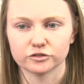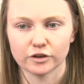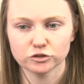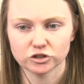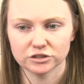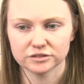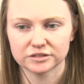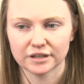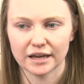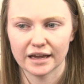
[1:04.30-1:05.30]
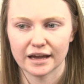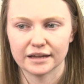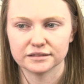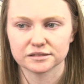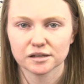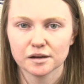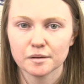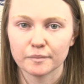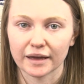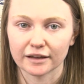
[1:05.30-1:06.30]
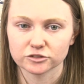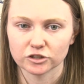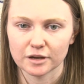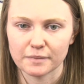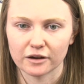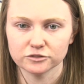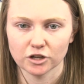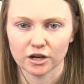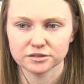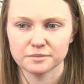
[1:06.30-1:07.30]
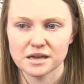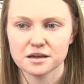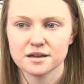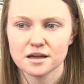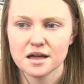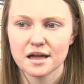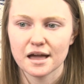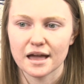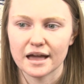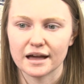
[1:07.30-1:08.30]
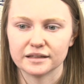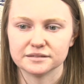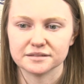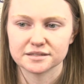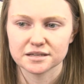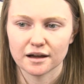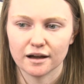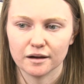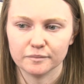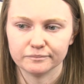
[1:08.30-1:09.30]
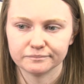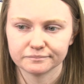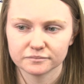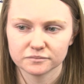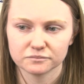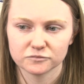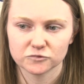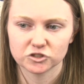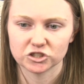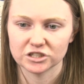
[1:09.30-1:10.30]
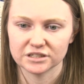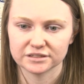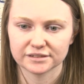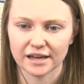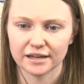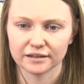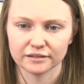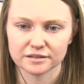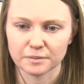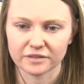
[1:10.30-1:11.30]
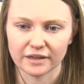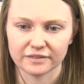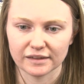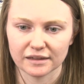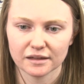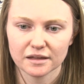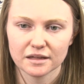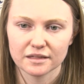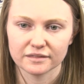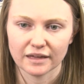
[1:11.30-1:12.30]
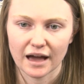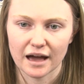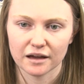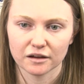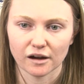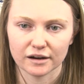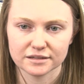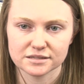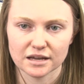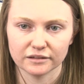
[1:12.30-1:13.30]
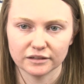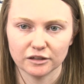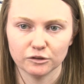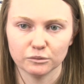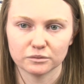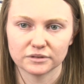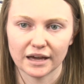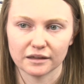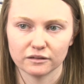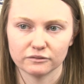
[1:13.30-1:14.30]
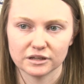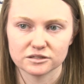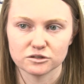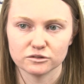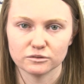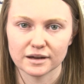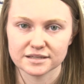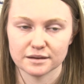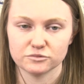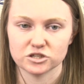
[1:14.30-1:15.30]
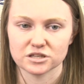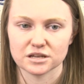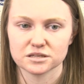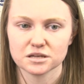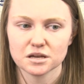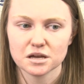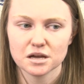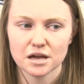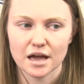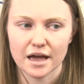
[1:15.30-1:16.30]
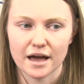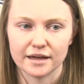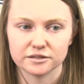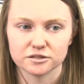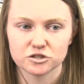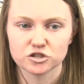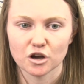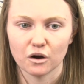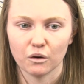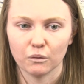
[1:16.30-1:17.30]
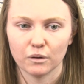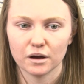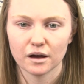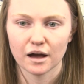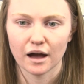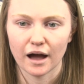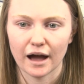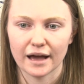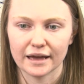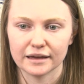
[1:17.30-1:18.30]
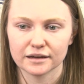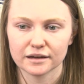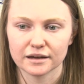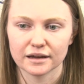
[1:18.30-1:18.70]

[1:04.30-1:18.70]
devotions, and my counselor came out and talked to me, and she said, "Elizabeth, I think that God is telling you that you need to accept Jesus." And so I